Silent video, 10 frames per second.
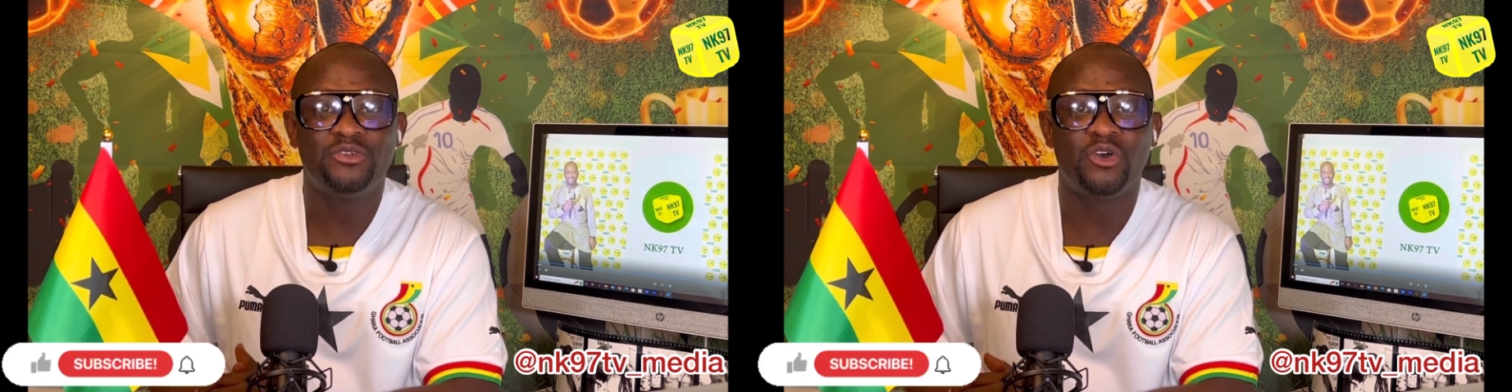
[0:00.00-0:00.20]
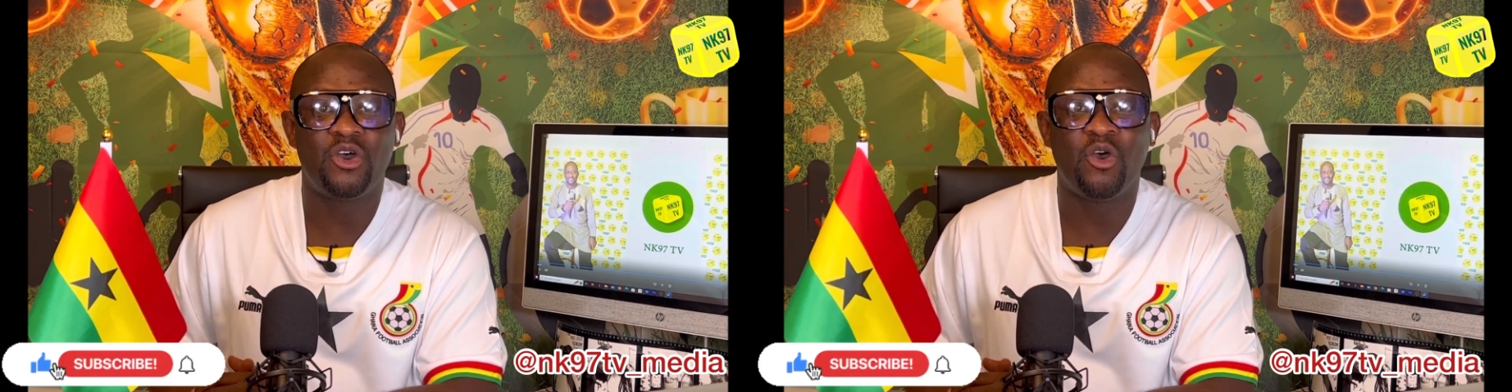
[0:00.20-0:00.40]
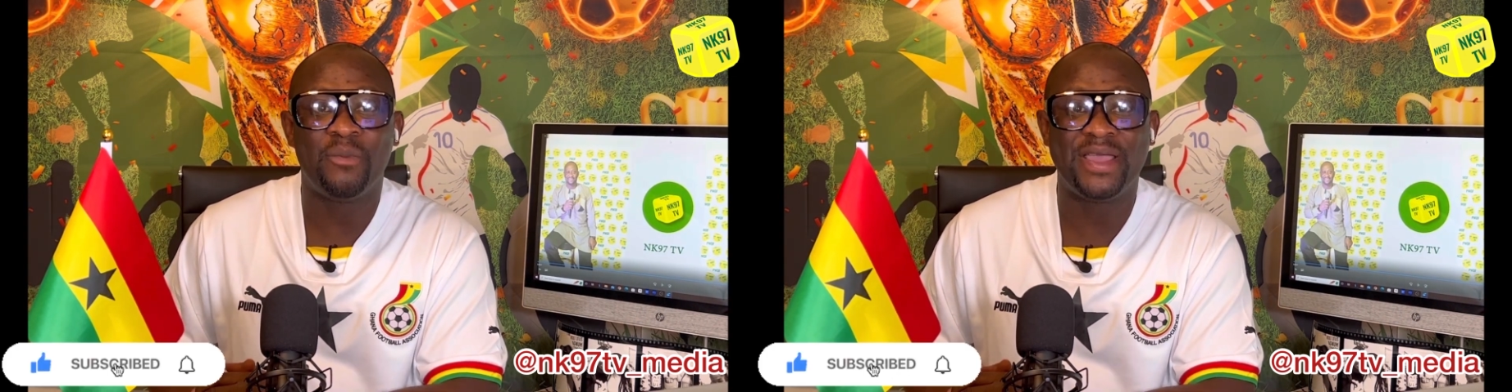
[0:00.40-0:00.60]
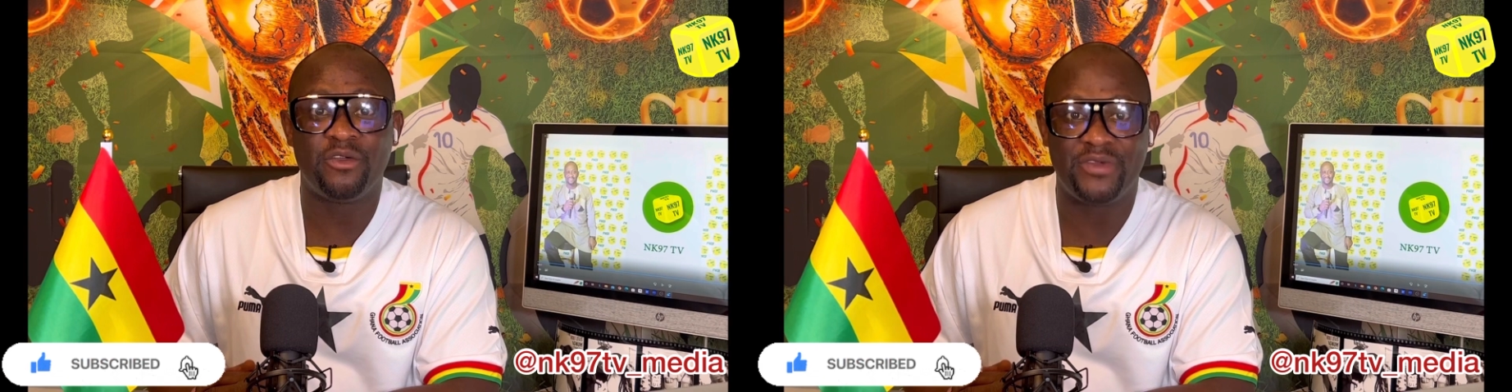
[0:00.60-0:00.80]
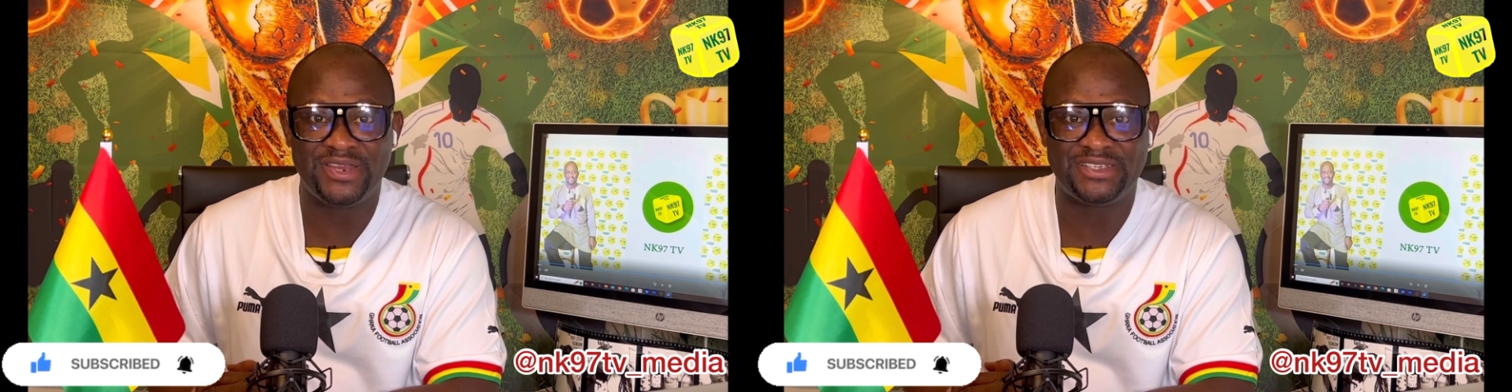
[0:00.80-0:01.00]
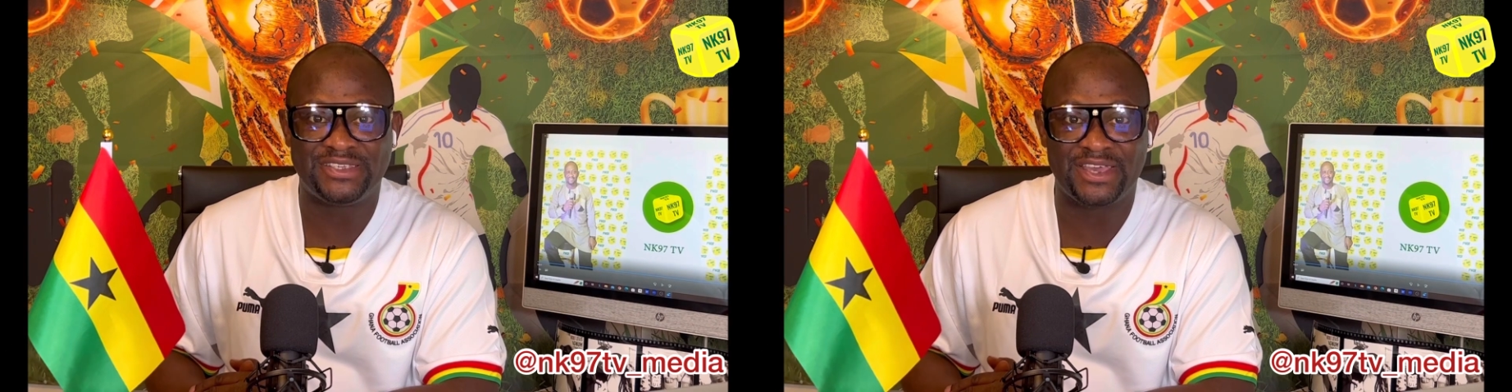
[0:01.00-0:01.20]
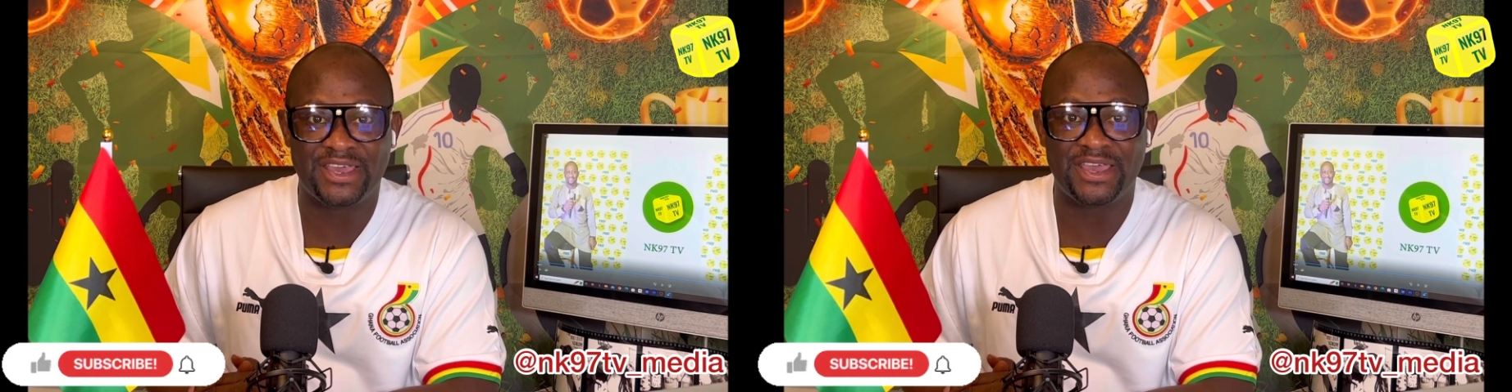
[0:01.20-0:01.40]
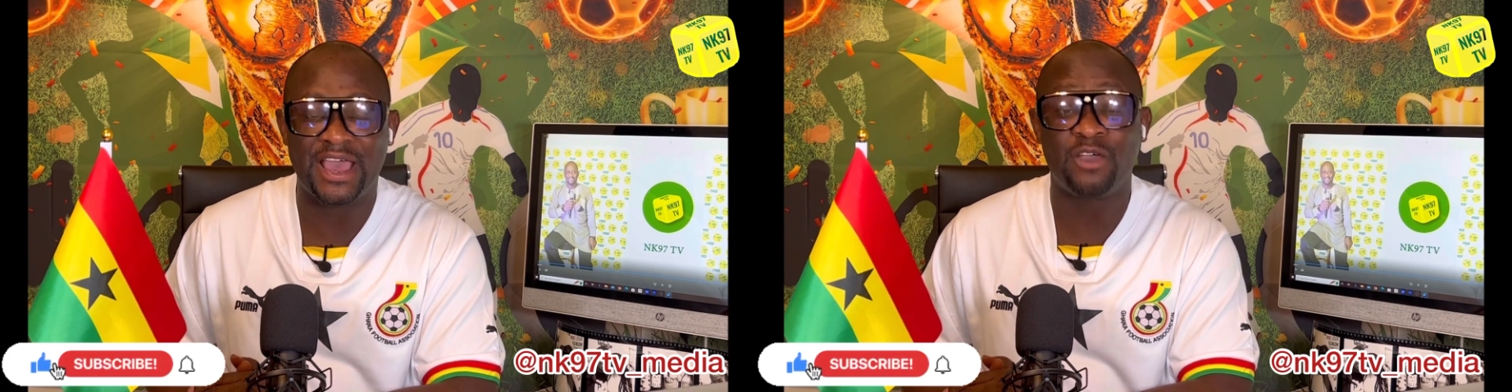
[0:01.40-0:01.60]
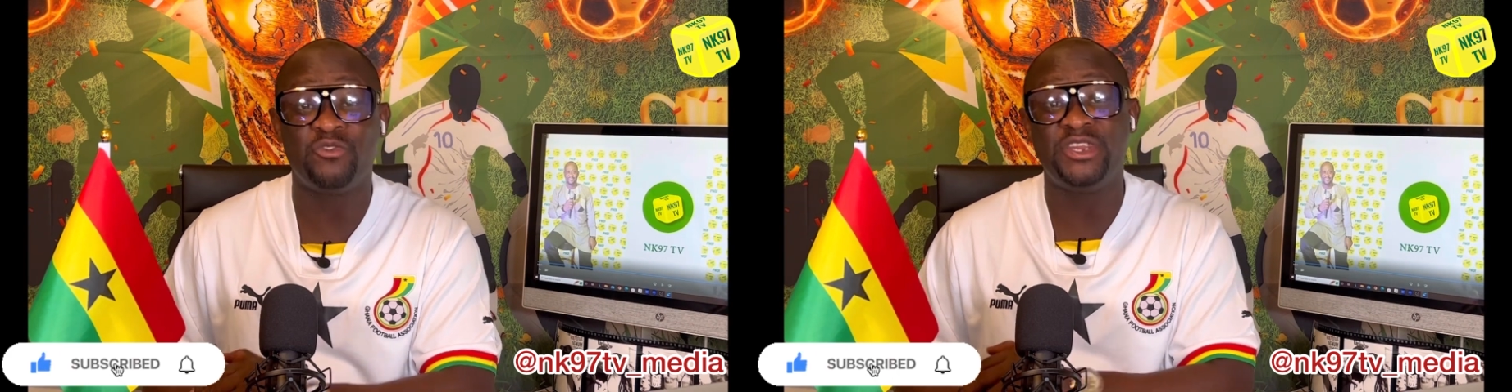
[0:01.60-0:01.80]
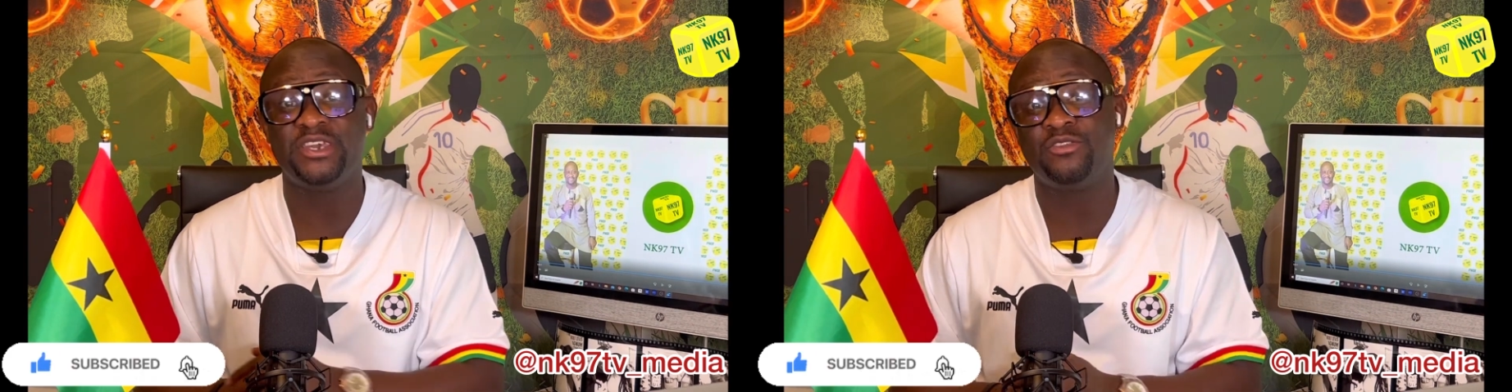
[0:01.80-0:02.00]
No, I'm already say a
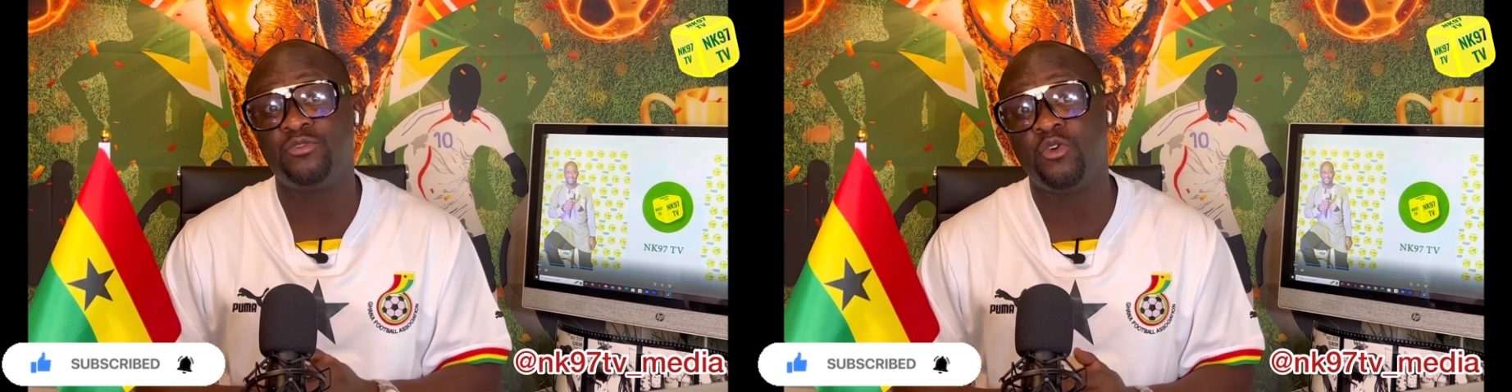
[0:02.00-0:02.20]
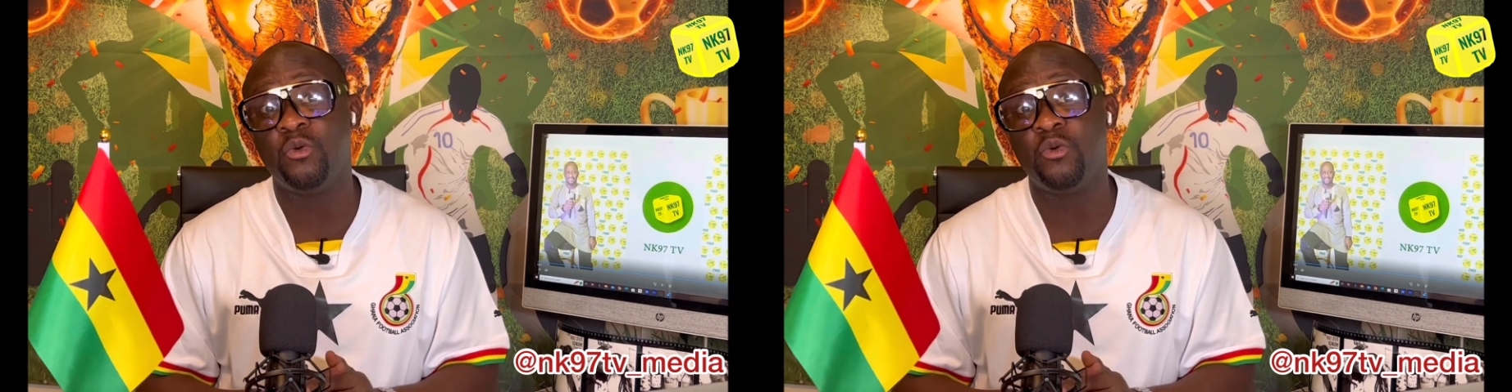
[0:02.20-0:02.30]
good yenu